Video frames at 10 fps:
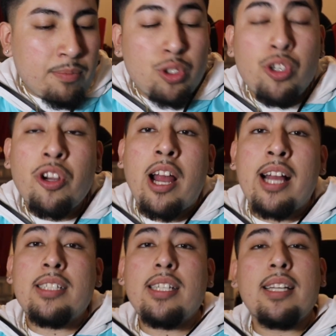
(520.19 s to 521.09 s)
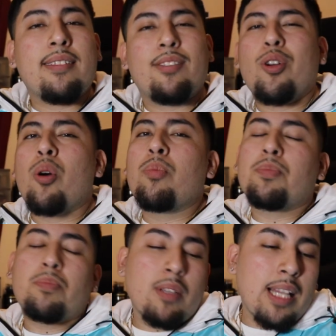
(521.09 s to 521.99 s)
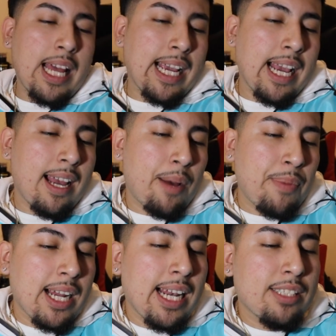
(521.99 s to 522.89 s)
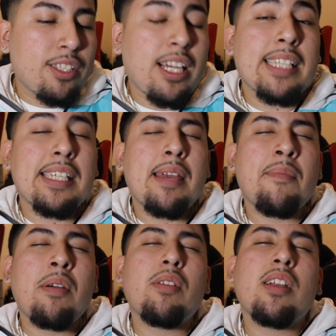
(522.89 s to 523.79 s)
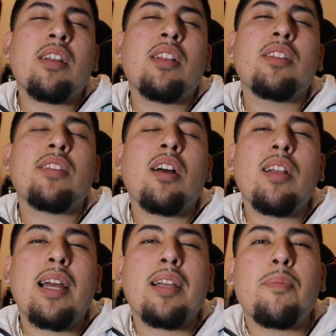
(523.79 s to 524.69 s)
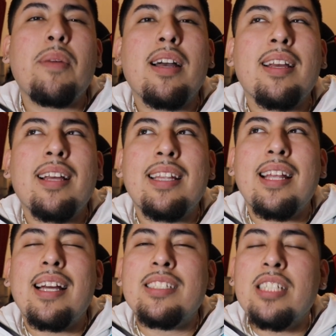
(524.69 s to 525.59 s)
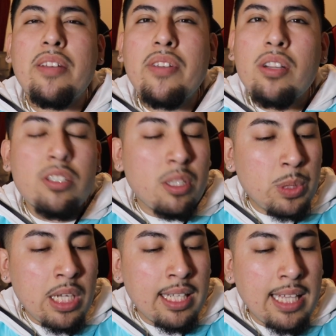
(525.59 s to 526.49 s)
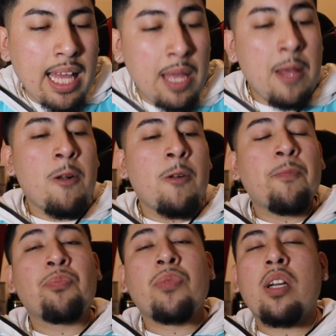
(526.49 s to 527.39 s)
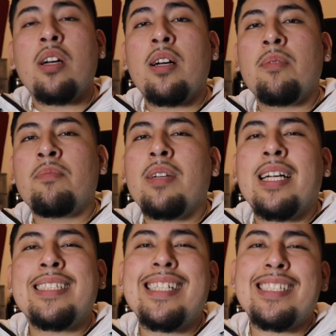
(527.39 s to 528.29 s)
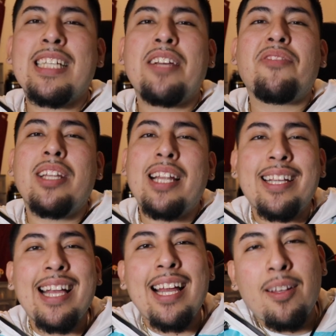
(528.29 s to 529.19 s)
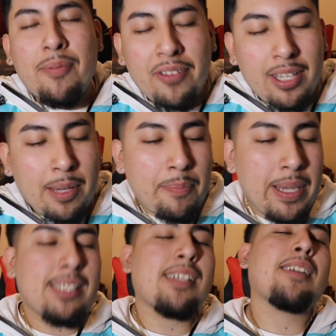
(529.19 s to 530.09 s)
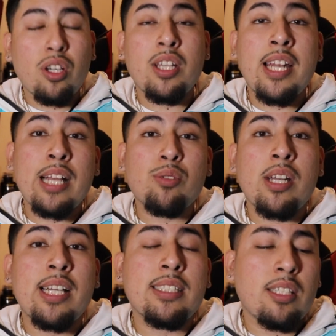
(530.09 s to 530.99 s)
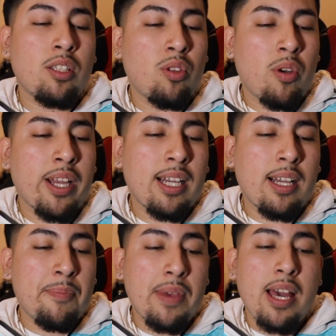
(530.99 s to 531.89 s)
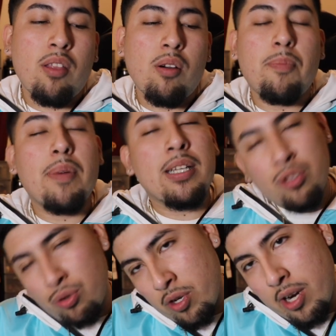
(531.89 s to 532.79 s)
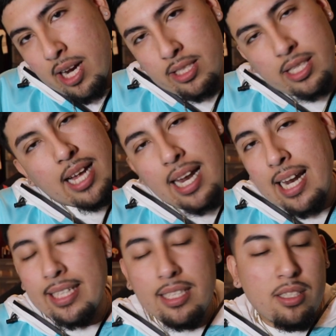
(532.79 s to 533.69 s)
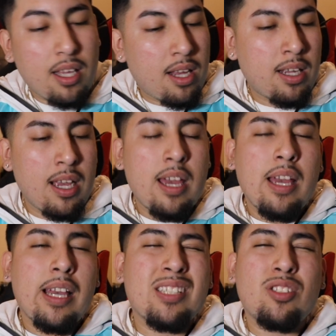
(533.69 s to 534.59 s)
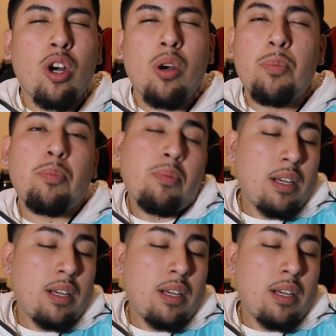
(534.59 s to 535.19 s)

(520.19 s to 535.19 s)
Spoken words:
Junior H, dope, like, I'm not gonna lie to you guys, he came out with another song, like, about el de la Chevy or some shit like that. I said Chevy, like, hella fucking paisa. So the next one is No Eh Cambiado by Junior H. I like the song, it's dope.